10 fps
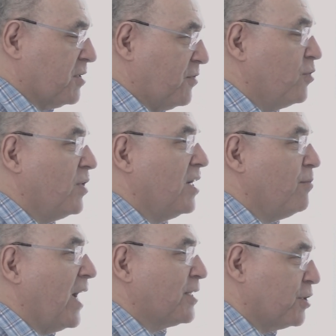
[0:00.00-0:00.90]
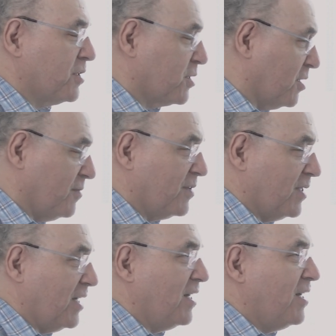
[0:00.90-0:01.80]
If you imagine sort of
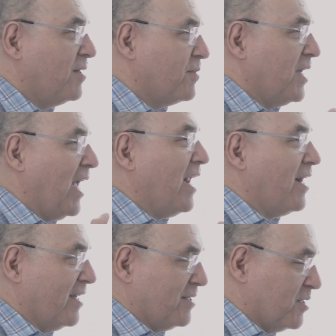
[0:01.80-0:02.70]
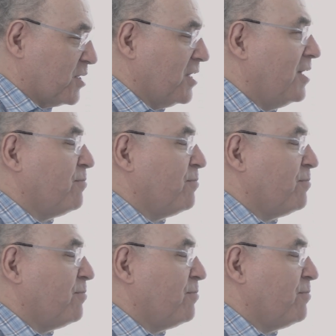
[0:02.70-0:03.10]
the the aliens